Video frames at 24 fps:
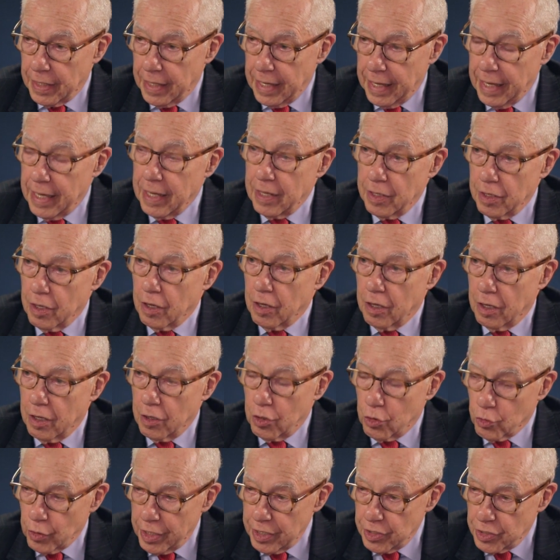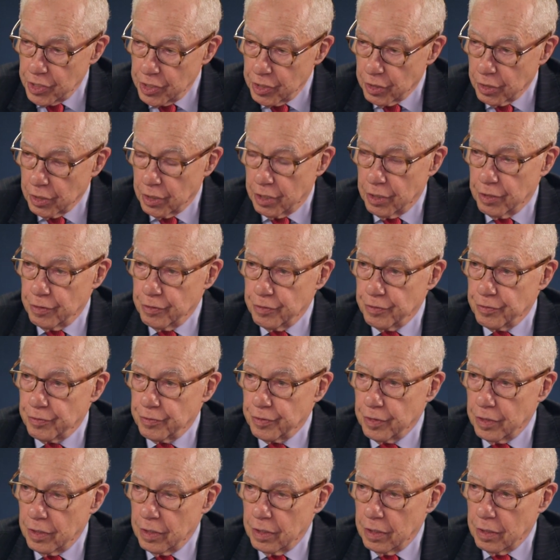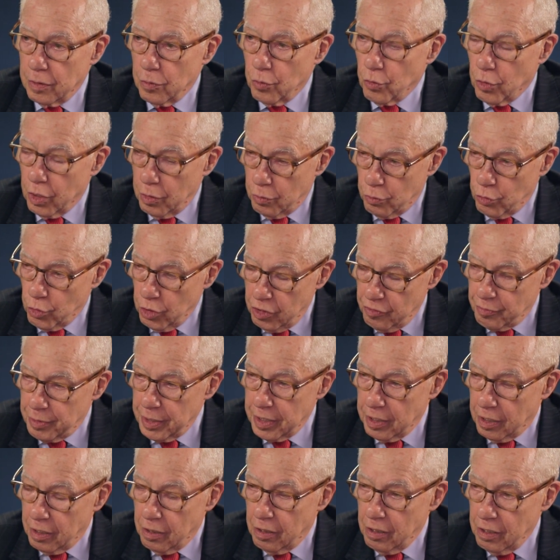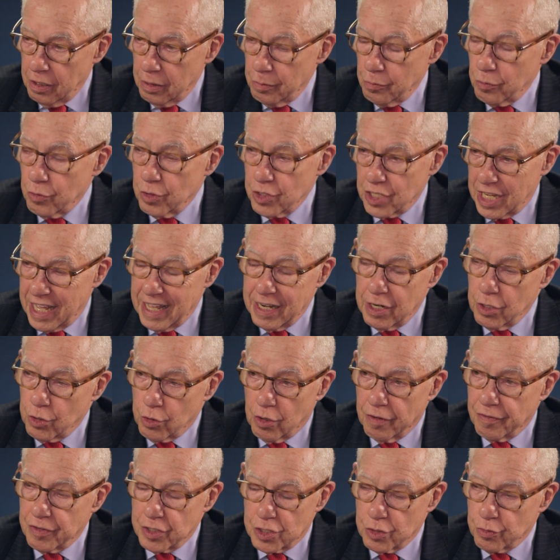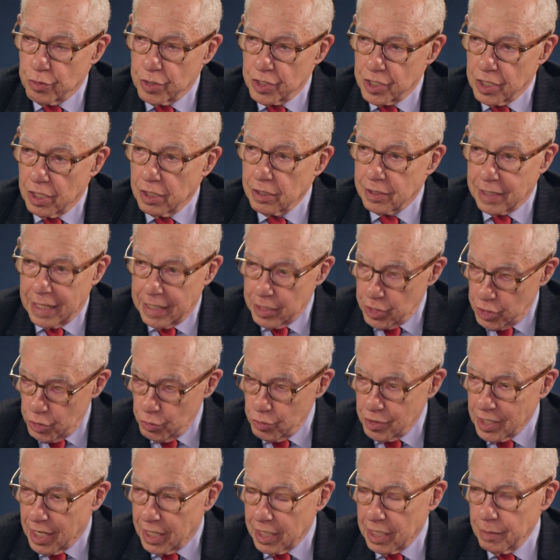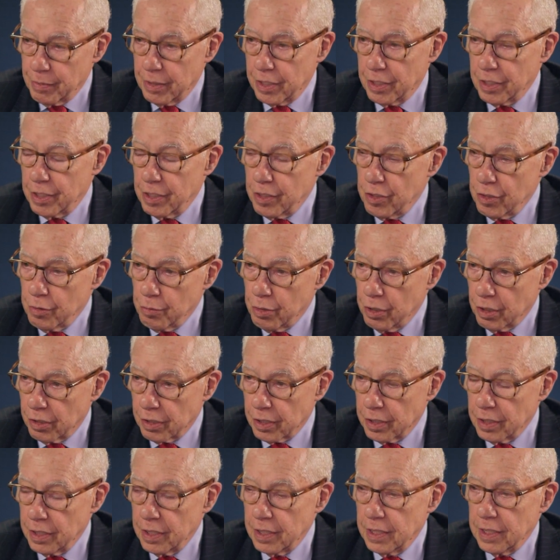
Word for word: And a great deal of what would have been harm was headed off as a result, as you documented in your book.